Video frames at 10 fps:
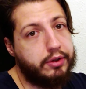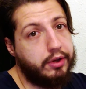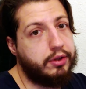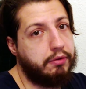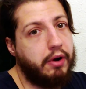to
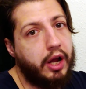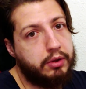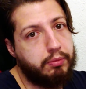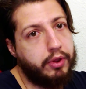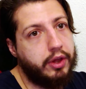
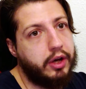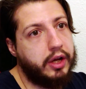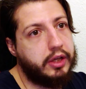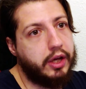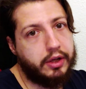interact with it,
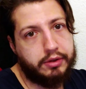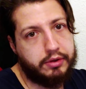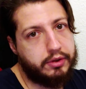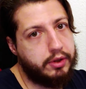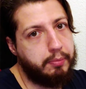I
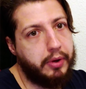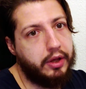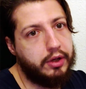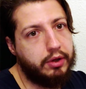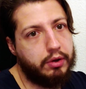guess,
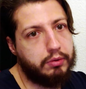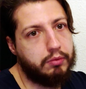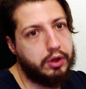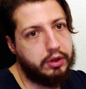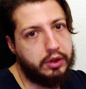depending on
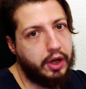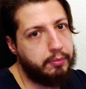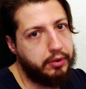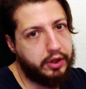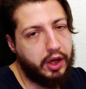what
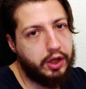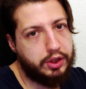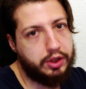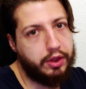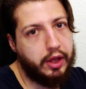
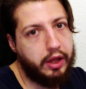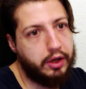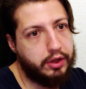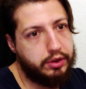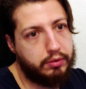application that
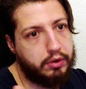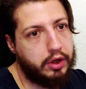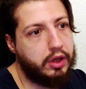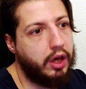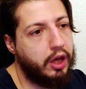is, or
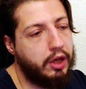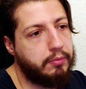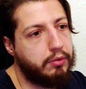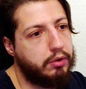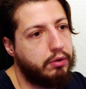a
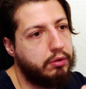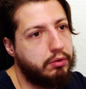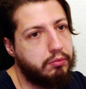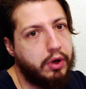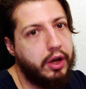game, or
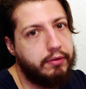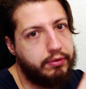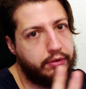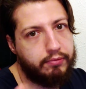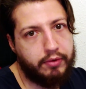
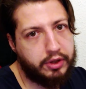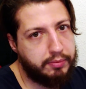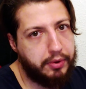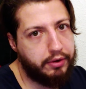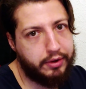whatever
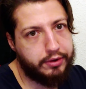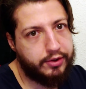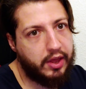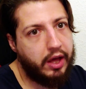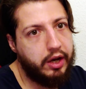experience
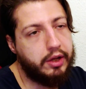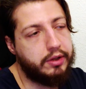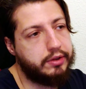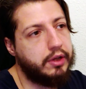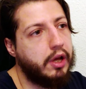that
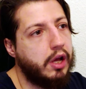is.